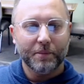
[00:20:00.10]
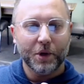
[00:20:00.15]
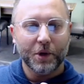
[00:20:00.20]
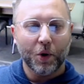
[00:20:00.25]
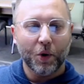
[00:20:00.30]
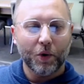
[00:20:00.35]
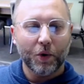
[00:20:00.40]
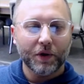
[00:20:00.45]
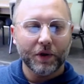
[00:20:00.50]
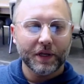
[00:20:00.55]

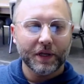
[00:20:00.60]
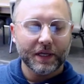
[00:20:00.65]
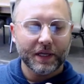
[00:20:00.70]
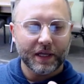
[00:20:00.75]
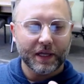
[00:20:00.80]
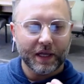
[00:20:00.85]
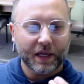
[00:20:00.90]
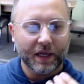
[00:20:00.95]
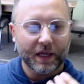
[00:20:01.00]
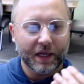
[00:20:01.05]
beholden
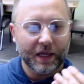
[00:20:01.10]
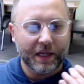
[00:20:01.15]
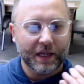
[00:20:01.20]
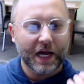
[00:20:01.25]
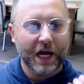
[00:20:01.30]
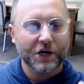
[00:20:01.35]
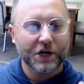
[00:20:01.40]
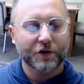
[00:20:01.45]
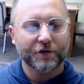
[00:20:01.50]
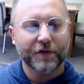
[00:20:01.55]
his
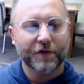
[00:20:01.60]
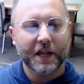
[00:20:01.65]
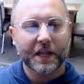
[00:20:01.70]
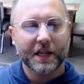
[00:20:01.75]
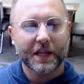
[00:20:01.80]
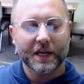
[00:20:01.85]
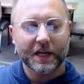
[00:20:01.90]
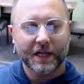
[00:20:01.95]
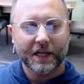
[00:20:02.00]
natural face in a,